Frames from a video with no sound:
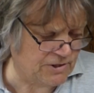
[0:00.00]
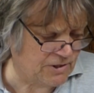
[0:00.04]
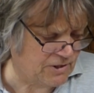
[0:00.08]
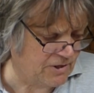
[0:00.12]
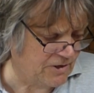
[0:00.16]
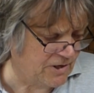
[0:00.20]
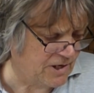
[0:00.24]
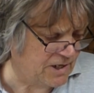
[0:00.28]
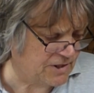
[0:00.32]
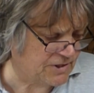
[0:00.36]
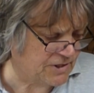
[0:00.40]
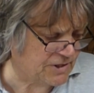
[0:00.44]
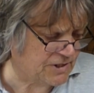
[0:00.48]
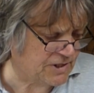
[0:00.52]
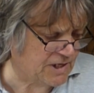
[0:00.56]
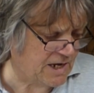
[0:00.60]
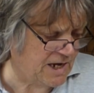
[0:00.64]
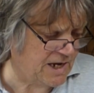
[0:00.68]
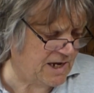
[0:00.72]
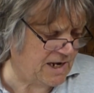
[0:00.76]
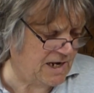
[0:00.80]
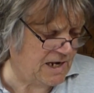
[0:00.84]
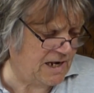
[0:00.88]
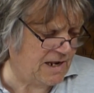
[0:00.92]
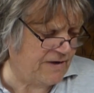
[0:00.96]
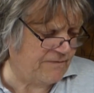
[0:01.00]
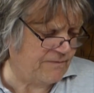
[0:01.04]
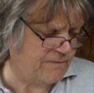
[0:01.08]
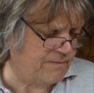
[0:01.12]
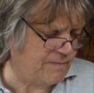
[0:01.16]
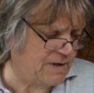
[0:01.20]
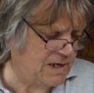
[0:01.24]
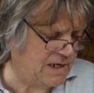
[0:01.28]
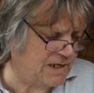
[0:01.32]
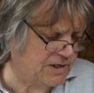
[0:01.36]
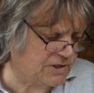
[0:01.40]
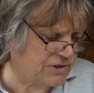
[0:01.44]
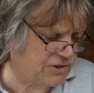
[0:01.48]
to do it, as I say, at 11
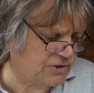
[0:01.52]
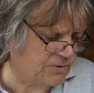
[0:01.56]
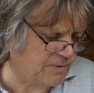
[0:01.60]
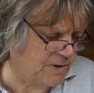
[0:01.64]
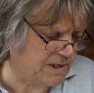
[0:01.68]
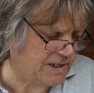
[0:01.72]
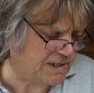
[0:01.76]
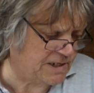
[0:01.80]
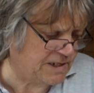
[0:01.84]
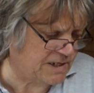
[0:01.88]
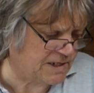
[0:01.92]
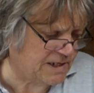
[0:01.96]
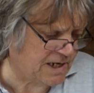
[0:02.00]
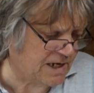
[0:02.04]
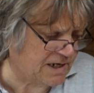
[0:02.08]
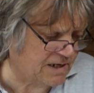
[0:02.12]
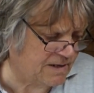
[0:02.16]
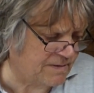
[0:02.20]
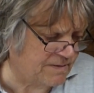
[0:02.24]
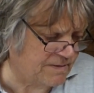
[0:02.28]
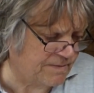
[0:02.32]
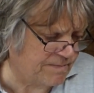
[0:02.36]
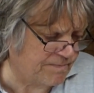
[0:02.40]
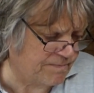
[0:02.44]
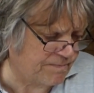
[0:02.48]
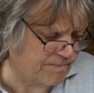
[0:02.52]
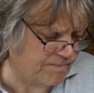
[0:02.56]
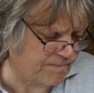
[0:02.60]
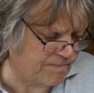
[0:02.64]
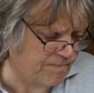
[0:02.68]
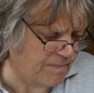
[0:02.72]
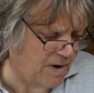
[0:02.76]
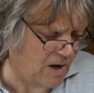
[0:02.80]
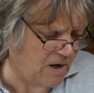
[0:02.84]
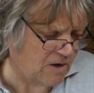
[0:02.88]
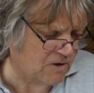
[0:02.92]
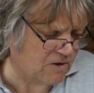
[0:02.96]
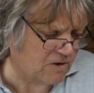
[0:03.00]
minutes 20-second
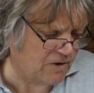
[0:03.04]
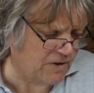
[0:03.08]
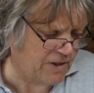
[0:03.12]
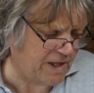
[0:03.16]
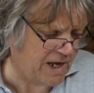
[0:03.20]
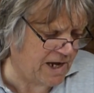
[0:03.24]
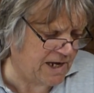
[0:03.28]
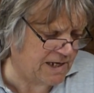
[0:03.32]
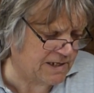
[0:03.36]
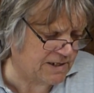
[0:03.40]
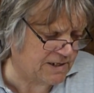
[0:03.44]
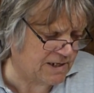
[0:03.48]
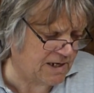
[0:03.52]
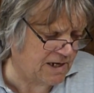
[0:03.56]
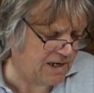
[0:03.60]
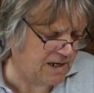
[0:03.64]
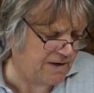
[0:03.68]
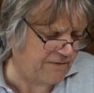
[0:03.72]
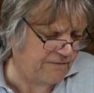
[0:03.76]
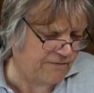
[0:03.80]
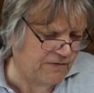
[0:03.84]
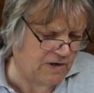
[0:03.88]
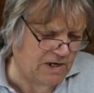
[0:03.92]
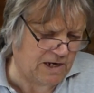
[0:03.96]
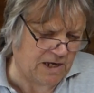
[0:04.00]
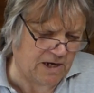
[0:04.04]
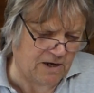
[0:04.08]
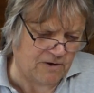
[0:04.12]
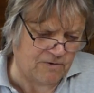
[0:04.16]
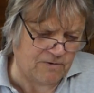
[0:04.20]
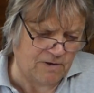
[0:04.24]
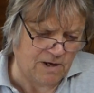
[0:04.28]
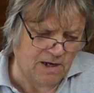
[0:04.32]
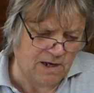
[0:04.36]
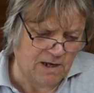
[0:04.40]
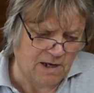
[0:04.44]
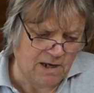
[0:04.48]
mark on that video.